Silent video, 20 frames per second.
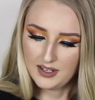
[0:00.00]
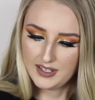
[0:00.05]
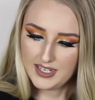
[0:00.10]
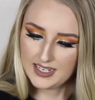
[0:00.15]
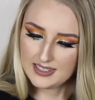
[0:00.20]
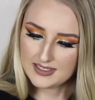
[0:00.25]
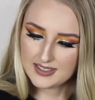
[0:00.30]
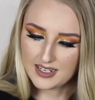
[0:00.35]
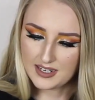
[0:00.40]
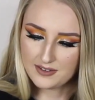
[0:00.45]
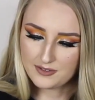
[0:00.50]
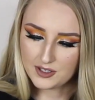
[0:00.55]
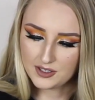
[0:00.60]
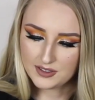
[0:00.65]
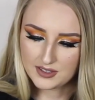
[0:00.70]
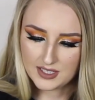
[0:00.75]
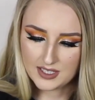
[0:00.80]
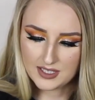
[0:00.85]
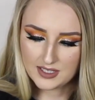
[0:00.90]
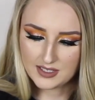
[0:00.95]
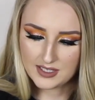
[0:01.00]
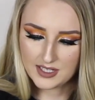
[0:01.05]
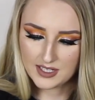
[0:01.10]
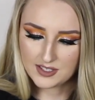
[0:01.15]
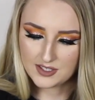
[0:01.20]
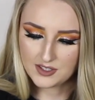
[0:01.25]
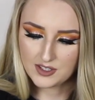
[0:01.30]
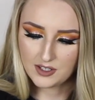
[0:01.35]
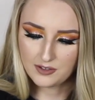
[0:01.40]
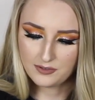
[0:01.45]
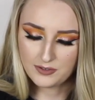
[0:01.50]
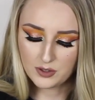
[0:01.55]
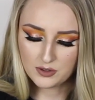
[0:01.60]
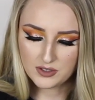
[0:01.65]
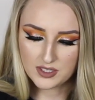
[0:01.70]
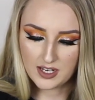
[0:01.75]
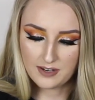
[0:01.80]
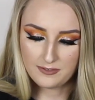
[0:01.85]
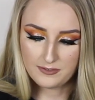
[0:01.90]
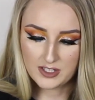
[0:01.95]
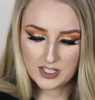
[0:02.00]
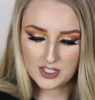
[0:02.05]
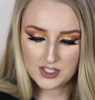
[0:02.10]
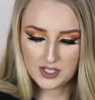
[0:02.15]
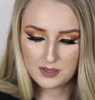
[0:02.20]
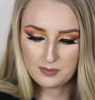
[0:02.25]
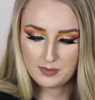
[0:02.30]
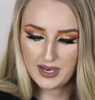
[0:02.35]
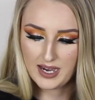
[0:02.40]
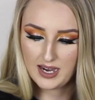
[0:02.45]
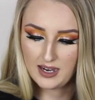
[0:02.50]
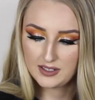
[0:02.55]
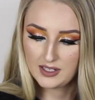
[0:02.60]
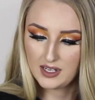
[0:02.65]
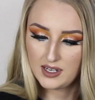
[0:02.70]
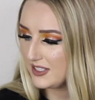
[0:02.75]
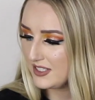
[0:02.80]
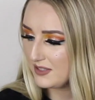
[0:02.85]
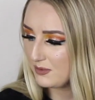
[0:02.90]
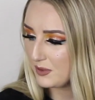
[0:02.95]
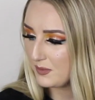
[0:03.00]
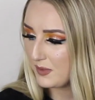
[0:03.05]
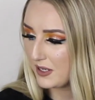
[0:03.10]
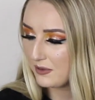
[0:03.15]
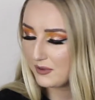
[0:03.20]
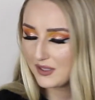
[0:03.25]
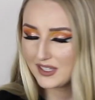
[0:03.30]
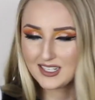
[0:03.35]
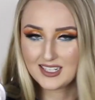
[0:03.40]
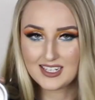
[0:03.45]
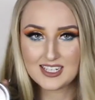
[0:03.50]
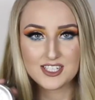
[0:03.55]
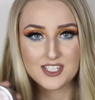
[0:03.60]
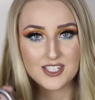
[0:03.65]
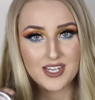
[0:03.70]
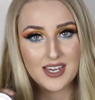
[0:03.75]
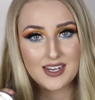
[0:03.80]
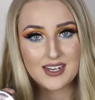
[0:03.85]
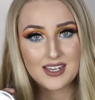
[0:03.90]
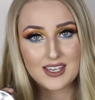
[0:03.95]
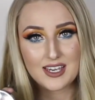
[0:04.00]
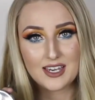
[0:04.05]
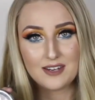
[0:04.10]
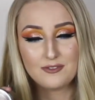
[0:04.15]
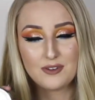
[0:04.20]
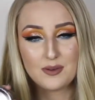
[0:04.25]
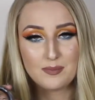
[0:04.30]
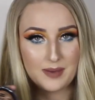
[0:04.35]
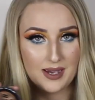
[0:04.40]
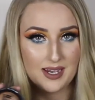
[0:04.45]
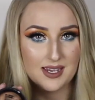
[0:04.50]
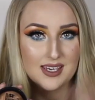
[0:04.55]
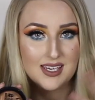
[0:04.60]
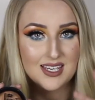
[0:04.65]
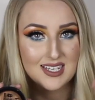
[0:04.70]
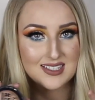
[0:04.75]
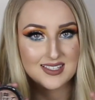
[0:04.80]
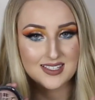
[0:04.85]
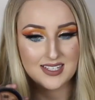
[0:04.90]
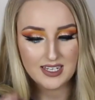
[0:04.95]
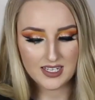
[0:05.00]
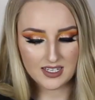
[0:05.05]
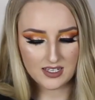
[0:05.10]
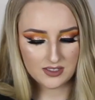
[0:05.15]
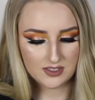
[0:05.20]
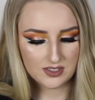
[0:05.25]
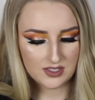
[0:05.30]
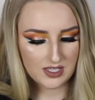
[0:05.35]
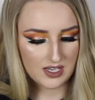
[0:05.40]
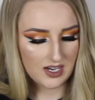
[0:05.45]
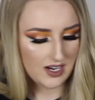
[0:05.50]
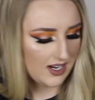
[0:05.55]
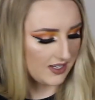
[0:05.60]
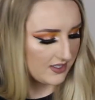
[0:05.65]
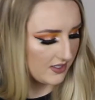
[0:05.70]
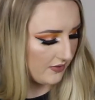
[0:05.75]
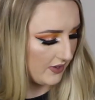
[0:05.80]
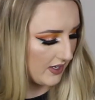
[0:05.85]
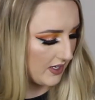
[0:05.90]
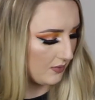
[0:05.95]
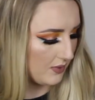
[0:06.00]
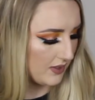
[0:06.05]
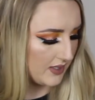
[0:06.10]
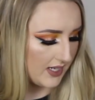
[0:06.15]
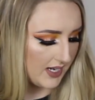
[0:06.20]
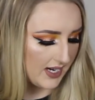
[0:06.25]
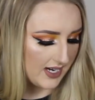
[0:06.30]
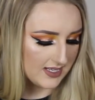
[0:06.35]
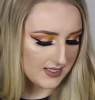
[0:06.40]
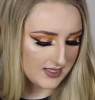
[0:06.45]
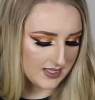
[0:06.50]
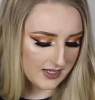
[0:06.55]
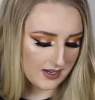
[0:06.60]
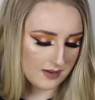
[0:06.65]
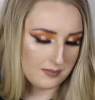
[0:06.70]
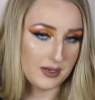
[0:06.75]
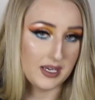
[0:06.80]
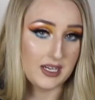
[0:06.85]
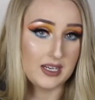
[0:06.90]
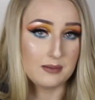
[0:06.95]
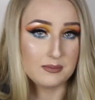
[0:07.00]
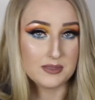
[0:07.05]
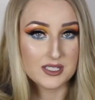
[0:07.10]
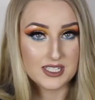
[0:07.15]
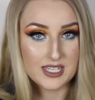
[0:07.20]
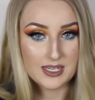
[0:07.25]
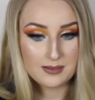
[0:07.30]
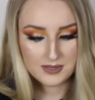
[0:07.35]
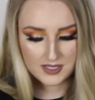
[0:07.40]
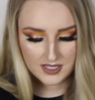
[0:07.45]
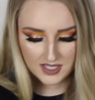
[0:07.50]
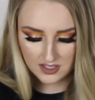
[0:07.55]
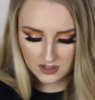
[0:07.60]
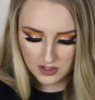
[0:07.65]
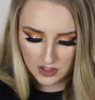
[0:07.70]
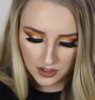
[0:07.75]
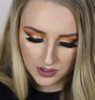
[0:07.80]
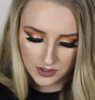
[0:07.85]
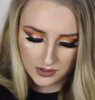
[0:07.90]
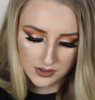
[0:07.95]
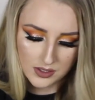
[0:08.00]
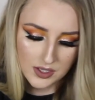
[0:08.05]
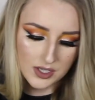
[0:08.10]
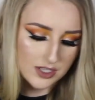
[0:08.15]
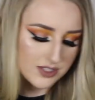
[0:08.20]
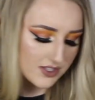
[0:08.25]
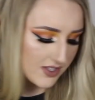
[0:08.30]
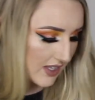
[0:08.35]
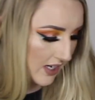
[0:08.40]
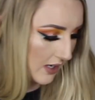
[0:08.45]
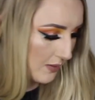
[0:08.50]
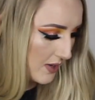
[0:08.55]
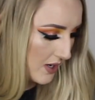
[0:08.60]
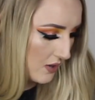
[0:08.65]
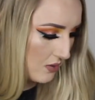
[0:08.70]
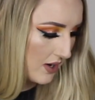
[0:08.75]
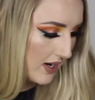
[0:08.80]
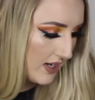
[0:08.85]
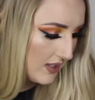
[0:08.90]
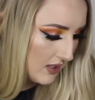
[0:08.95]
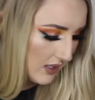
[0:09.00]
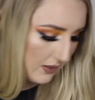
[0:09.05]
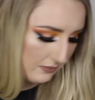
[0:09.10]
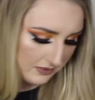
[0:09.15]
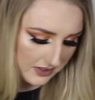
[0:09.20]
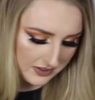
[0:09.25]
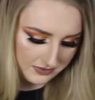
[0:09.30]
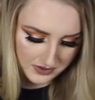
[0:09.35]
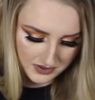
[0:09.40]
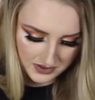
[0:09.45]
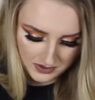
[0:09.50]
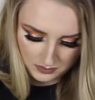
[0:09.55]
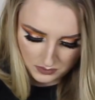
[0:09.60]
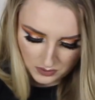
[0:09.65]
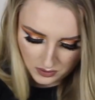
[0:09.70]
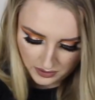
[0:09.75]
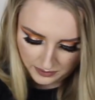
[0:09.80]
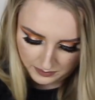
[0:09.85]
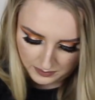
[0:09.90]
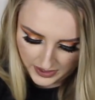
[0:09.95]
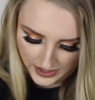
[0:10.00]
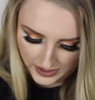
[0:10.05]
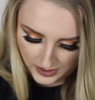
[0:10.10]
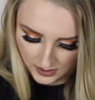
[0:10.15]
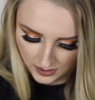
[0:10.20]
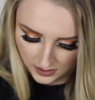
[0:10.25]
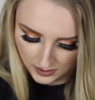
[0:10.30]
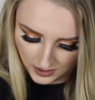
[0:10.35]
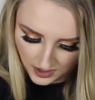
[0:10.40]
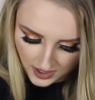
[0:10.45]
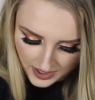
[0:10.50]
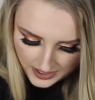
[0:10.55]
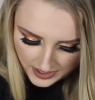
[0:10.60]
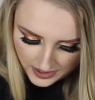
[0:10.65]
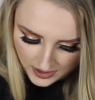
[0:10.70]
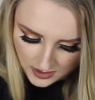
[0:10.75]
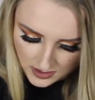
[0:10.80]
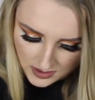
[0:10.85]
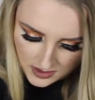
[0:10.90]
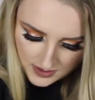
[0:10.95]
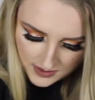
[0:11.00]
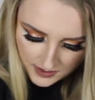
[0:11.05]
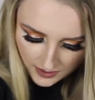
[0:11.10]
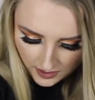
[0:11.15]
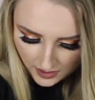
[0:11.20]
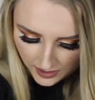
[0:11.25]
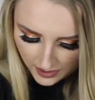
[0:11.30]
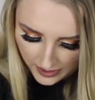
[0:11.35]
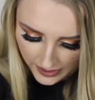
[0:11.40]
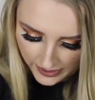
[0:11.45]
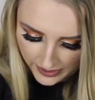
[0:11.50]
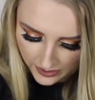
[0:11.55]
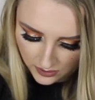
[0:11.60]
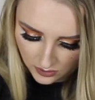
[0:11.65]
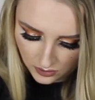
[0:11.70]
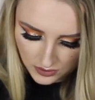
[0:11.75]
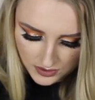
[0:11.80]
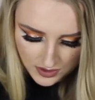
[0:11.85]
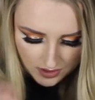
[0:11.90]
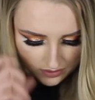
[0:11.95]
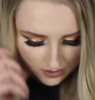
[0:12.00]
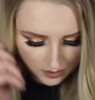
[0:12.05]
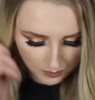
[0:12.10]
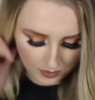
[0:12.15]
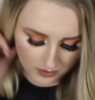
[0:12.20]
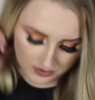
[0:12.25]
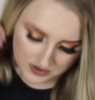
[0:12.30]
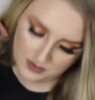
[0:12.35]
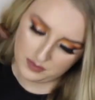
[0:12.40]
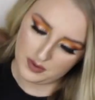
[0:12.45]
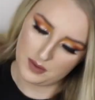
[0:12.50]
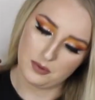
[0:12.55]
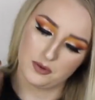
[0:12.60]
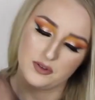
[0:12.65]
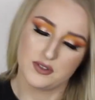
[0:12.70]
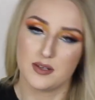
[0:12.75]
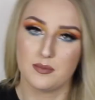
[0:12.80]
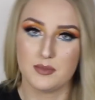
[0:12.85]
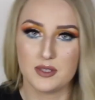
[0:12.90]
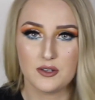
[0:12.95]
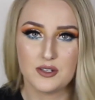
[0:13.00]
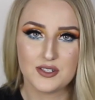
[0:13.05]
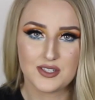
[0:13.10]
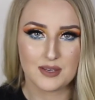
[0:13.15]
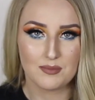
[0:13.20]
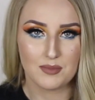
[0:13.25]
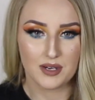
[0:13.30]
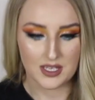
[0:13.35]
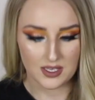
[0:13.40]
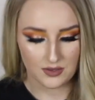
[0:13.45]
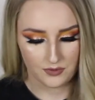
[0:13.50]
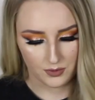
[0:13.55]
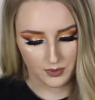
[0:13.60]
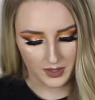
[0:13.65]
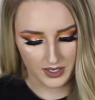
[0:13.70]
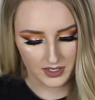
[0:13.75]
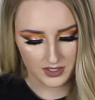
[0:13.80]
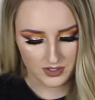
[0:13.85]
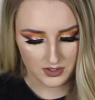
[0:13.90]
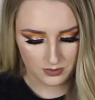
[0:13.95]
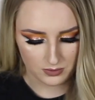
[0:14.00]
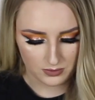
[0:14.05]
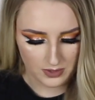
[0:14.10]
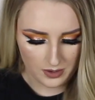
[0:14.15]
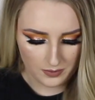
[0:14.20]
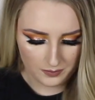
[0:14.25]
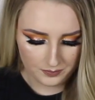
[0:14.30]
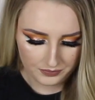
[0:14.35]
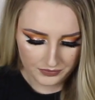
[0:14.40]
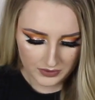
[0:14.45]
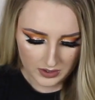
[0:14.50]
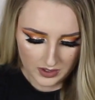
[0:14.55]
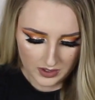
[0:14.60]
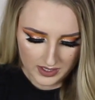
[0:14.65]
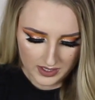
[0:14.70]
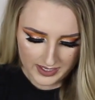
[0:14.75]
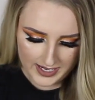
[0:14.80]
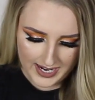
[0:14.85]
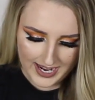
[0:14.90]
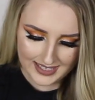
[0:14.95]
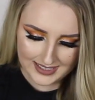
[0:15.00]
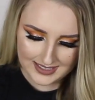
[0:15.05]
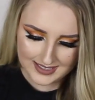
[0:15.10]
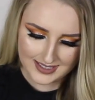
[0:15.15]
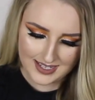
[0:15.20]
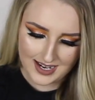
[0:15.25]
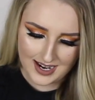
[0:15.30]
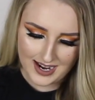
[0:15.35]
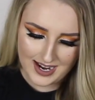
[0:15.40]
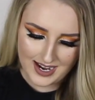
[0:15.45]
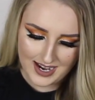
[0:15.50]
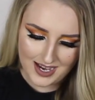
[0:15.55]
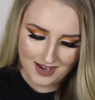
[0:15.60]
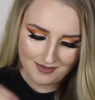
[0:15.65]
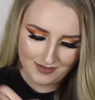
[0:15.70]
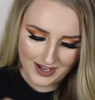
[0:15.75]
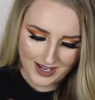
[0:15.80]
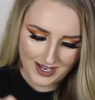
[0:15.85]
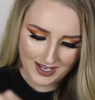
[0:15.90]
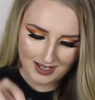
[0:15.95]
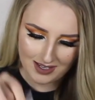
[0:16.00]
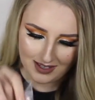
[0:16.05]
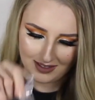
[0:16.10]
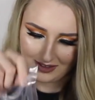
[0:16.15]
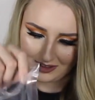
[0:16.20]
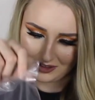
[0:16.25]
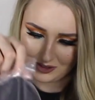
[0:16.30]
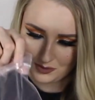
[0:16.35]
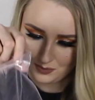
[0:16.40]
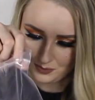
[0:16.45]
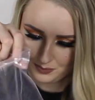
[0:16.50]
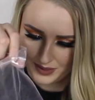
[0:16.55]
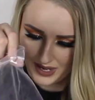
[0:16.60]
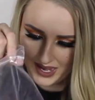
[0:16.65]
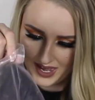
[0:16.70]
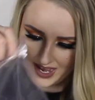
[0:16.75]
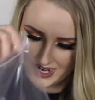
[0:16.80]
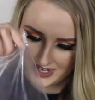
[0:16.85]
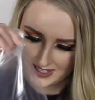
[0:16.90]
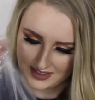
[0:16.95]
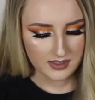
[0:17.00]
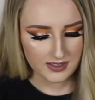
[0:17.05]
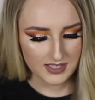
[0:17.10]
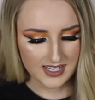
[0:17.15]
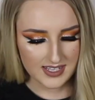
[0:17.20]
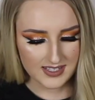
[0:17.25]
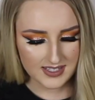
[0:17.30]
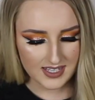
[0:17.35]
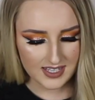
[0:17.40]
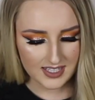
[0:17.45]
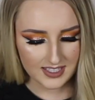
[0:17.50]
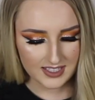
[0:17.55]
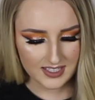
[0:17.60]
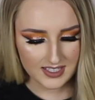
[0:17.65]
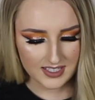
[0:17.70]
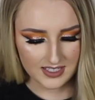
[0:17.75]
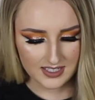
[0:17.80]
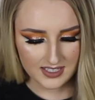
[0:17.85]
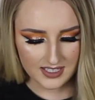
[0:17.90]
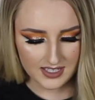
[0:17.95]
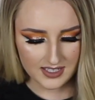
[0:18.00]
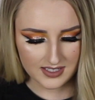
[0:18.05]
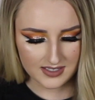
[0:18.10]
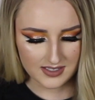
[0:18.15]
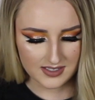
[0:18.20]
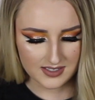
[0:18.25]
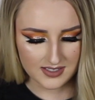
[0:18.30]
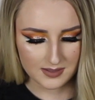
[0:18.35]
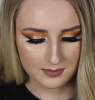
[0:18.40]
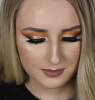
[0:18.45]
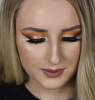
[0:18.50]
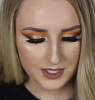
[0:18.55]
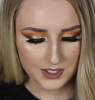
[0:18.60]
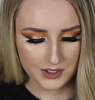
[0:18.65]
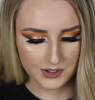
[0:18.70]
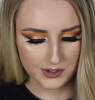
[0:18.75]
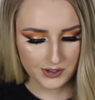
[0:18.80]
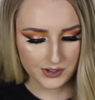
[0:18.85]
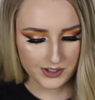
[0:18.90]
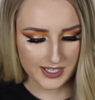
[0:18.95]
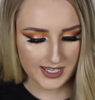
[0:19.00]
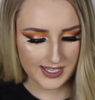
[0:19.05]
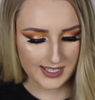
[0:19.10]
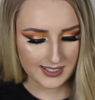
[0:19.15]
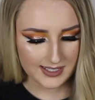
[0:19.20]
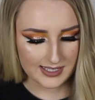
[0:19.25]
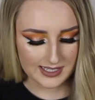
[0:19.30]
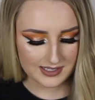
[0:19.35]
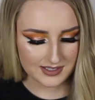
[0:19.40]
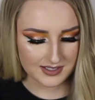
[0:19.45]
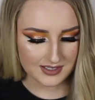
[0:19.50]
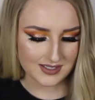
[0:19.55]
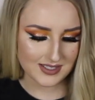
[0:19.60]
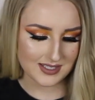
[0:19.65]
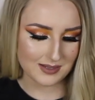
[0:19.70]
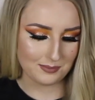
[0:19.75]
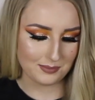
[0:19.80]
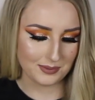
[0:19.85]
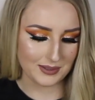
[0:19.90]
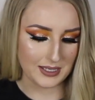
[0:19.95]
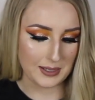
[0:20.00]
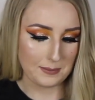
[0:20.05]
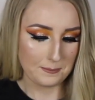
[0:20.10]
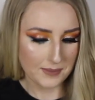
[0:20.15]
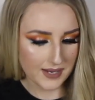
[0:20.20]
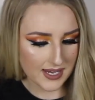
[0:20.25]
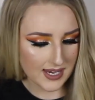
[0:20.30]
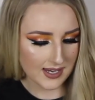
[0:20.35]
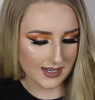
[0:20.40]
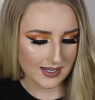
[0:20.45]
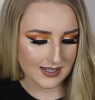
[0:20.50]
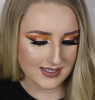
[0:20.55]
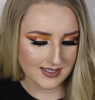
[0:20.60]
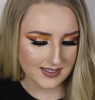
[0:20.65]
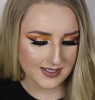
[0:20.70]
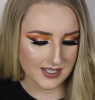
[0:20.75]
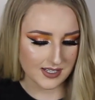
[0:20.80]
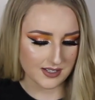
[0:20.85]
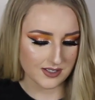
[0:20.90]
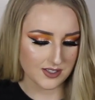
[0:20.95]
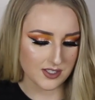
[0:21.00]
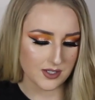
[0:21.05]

Next, I've got the NYX No Filter Finishing Powder. This would be a really nice shade again for baking and setting under the eyes of anyone that has like a medium to deep skin tone. So that'll be quite lovely for some more of my clients. And also I'll possibly put some of those in my giveaway as well. Next, I have a little bag. These are the NYX Simply Nude and NYX Simply Pink sticks.